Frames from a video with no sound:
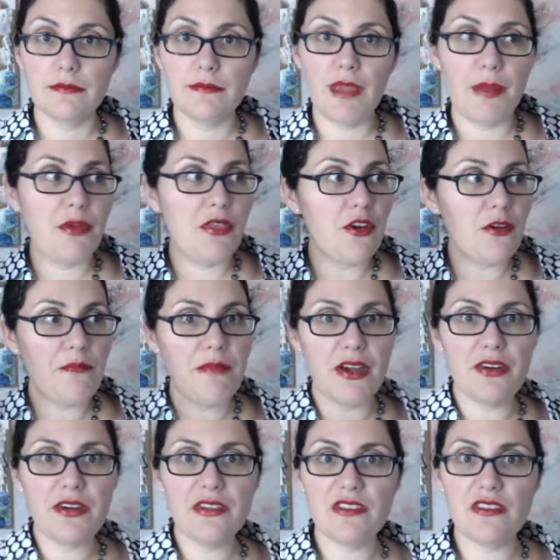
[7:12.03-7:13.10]
Maybe their
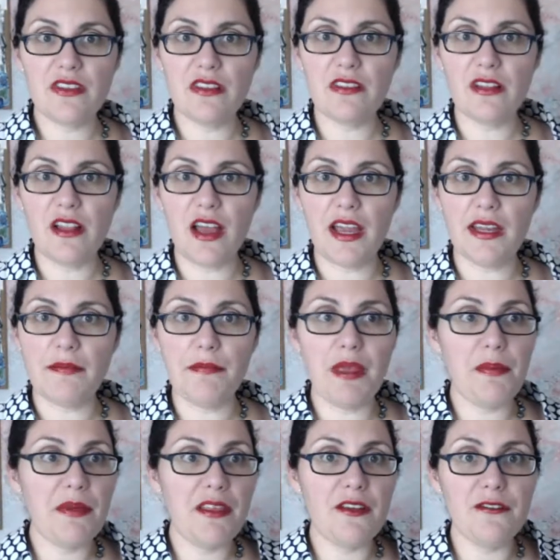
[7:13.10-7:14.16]
marriage is on the line.
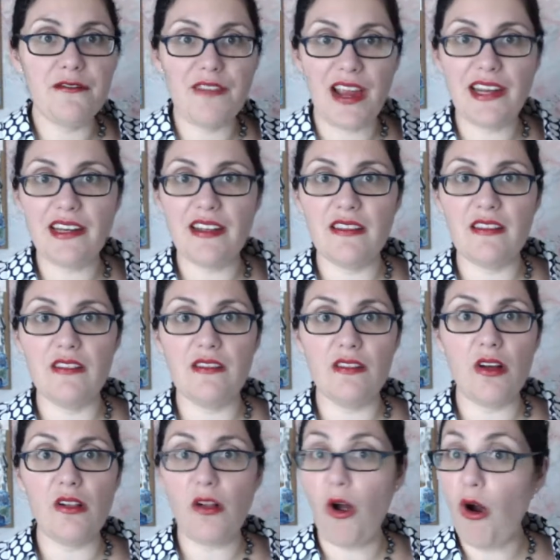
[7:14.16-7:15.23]
Maybe their finances
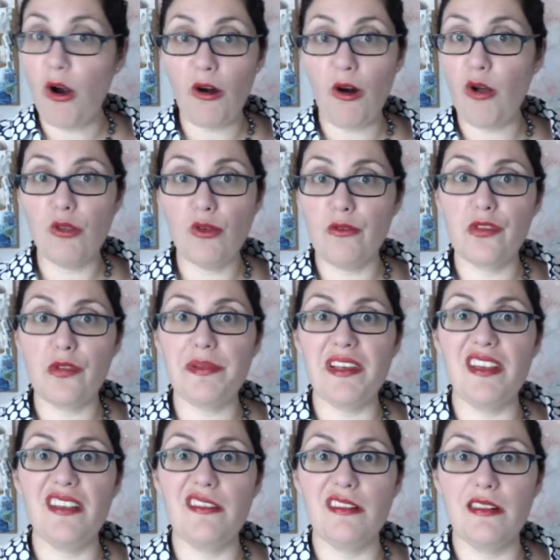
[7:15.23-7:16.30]
are all over the
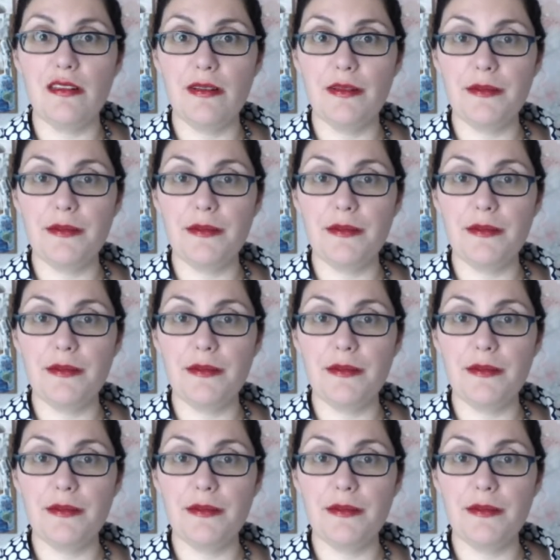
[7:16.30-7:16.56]
place.